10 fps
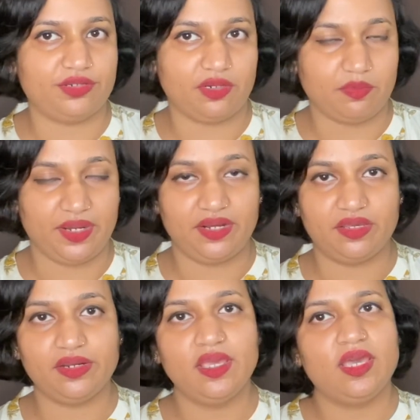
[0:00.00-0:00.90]

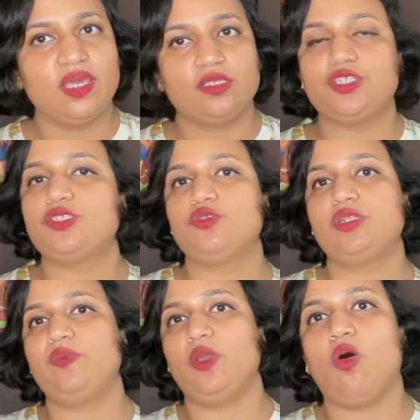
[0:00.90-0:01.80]
Ambedkar, just so that
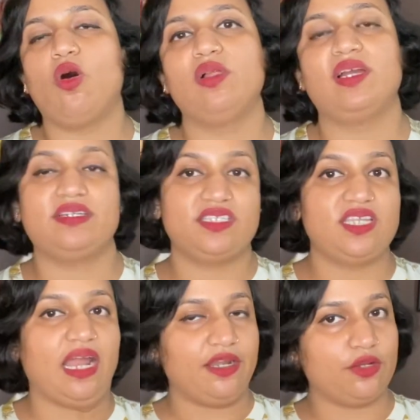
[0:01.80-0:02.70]
we all
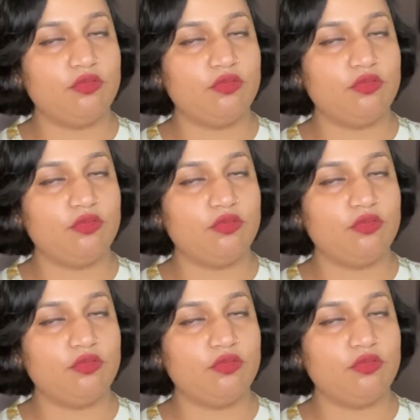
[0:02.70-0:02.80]
understand,